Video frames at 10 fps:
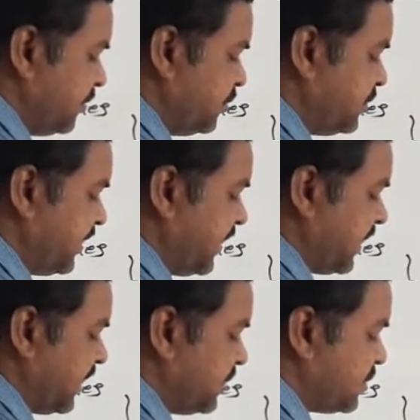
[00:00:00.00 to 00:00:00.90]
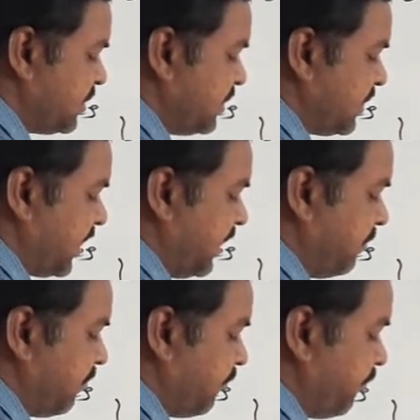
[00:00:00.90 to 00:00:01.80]
generation
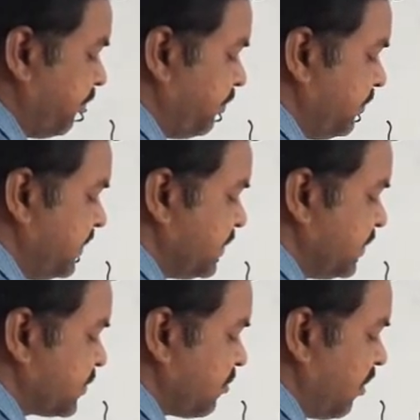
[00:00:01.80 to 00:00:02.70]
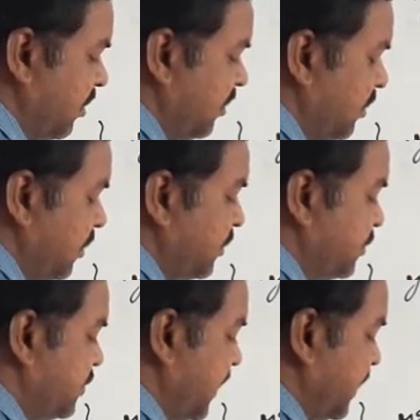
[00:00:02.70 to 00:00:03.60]
time. This is called
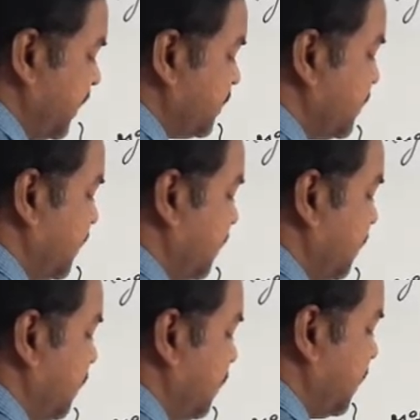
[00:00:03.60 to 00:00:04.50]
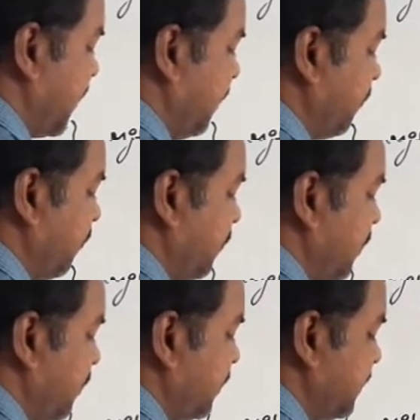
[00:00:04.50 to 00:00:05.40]
generation time.
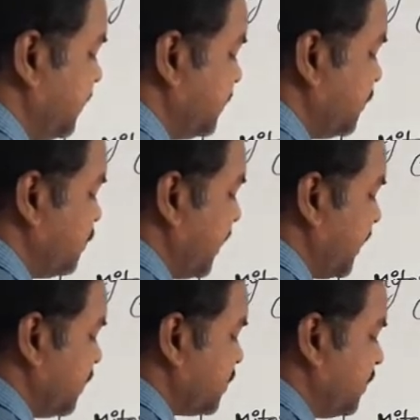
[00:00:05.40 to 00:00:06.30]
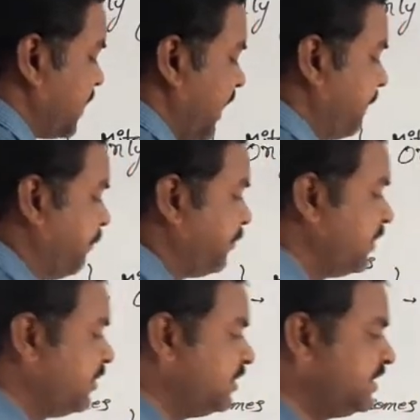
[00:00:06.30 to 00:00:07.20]
This generation
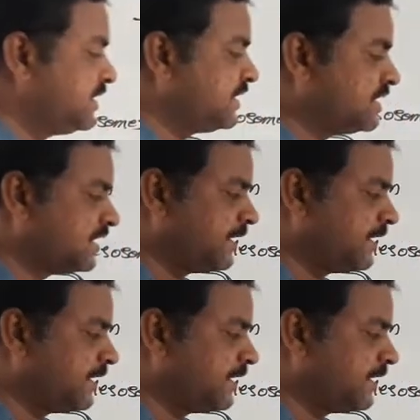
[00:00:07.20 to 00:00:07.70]
time is